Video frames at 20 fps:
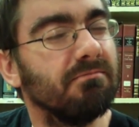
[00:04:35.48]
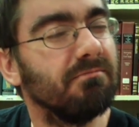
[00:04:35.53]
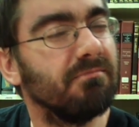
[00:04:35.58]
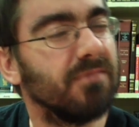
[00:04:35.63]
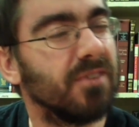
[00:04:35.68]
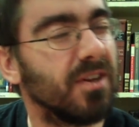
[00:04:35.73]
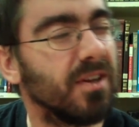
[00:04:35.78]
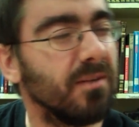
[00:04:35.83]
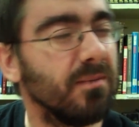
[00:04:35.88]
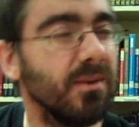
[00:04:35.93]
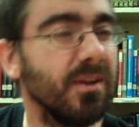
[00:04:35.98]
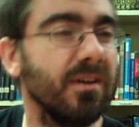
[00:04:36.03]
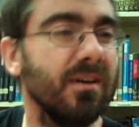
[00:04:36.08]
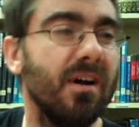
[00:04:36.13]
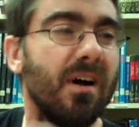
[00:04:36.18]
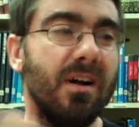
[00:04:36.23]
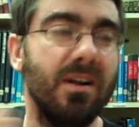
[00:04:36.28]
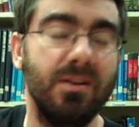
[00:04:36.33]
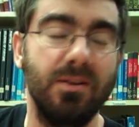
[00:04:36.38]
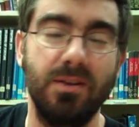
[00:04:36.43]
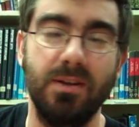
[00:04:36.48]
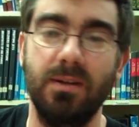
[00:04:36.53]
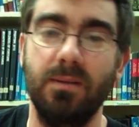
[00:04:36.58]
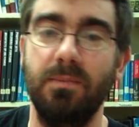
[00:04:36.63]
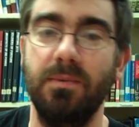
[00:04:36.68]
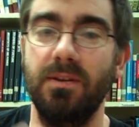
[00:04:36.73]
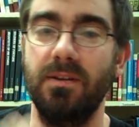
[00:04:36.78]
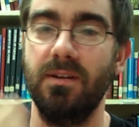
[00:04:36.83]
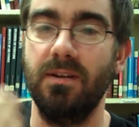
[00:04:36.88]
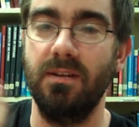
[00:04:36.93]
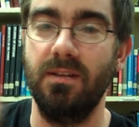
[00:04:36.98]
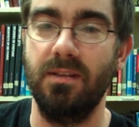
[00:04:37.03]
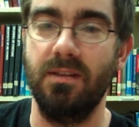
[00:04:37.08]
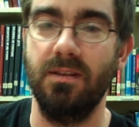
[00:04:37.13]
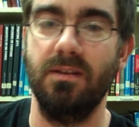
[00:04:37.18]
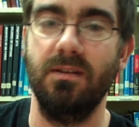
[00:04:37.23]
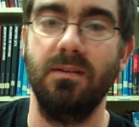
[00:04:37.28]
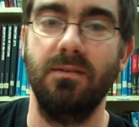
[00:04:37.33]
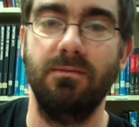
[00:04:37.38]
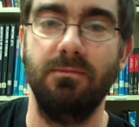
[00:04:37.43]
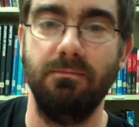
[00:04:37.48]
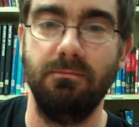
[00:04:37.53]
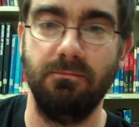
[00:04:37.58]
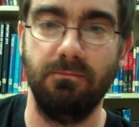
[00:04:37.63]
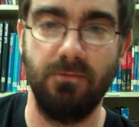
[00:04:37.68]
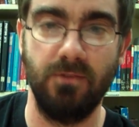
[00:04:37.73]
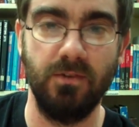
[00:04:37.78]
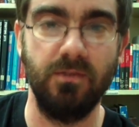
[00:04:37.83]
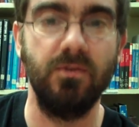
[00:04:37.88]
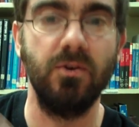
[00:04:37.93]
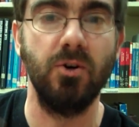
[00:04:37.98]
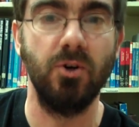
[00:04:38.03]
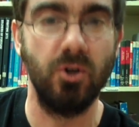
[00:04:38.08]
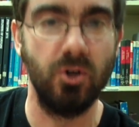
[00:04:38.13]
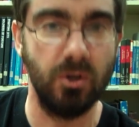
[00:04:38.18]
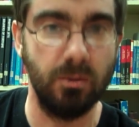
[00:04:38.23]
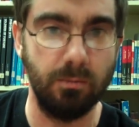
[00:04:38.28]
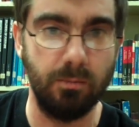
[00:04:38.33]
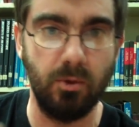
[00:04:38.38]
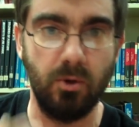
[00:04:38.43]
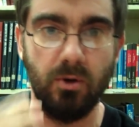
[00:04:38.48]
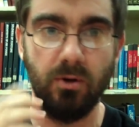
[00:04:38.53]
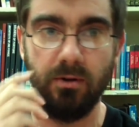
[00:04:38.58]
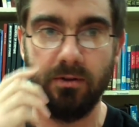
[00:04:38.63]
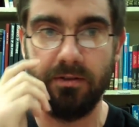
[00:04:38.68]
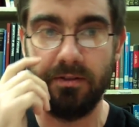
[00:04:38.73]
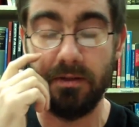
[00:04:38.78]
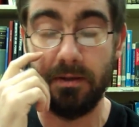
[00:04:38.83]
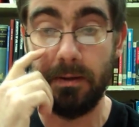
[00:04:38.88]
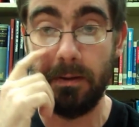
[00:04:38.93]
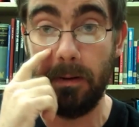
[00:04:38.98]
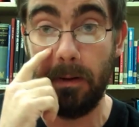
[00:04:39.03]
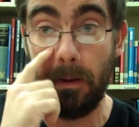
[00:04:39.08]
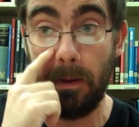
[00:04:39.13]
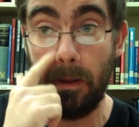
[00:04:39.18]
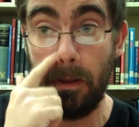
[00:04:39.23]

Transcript: some of the concepts, like the virgin birth, and